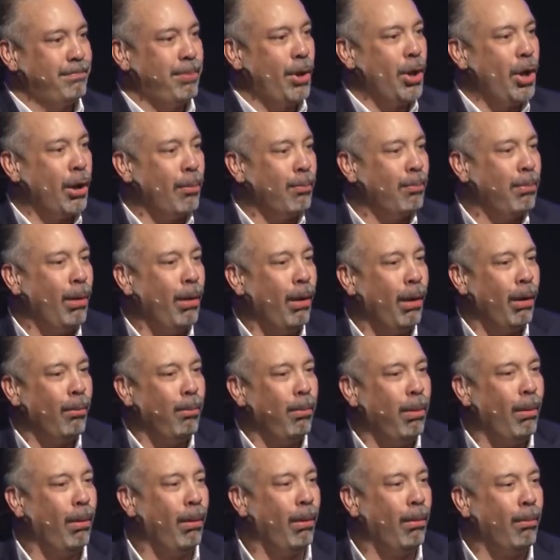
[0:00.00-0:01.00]
Book,
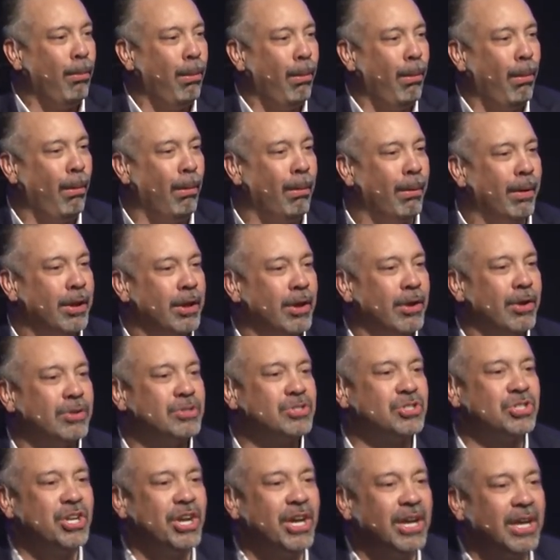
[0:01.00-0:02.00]
book, book, book. You're
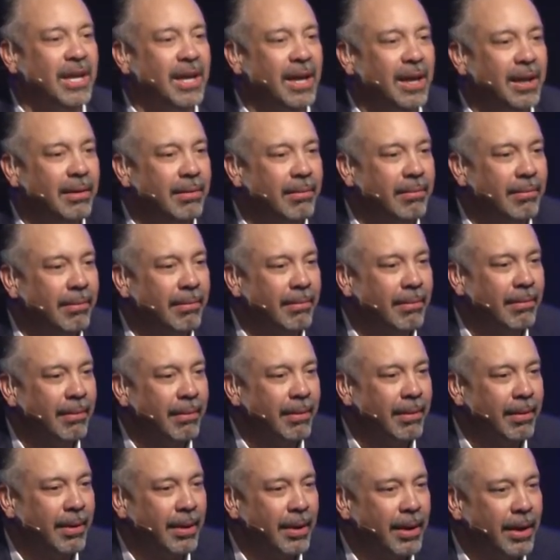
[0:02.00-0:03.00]
chicken.
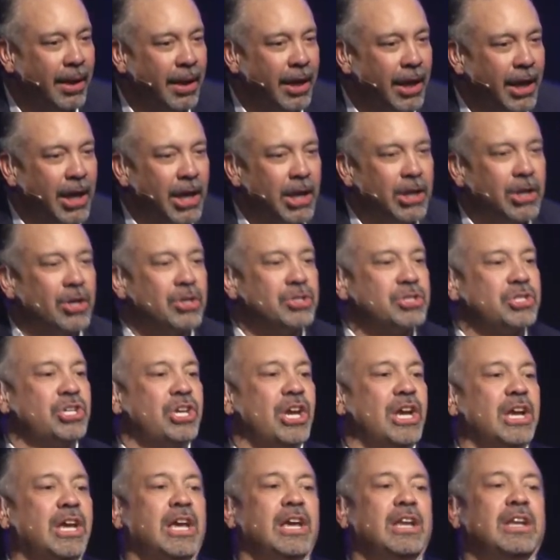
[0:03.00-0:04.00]
You're
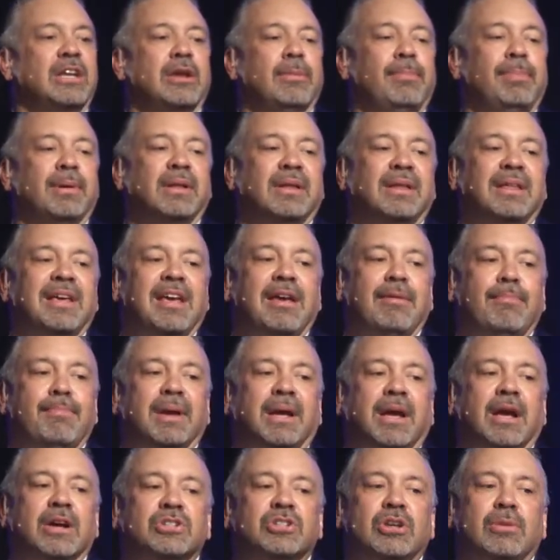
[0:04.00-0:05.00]
chicken to believe
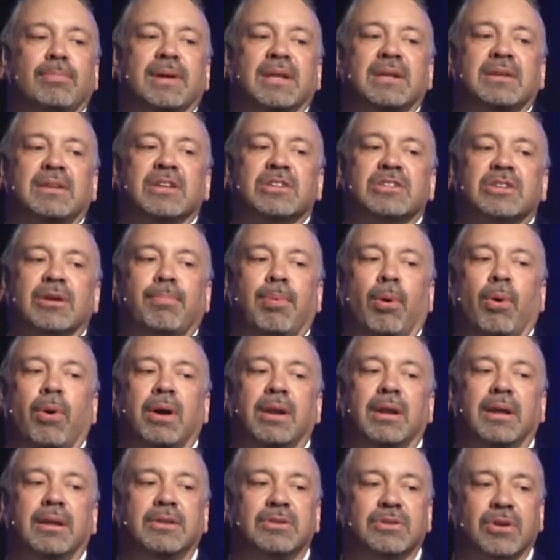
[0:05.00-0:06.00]
because you've been
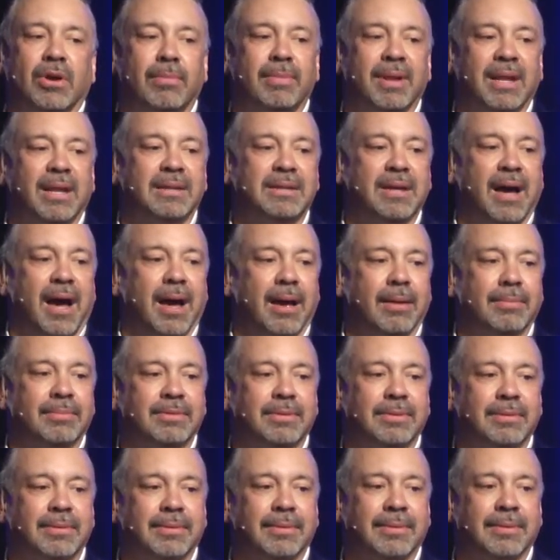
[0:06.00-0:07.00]
disappointed so many
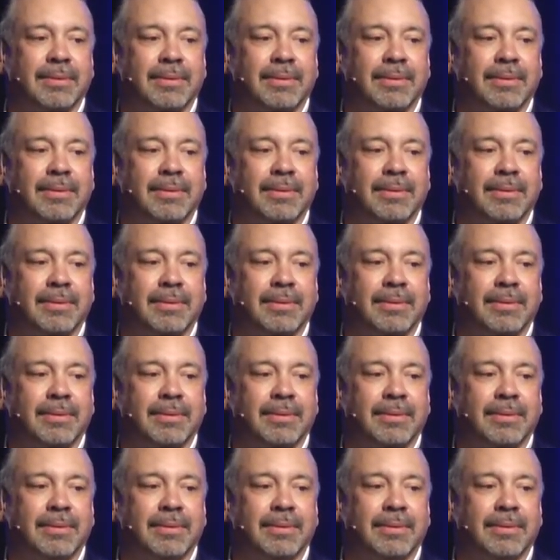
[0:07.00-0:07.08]
times.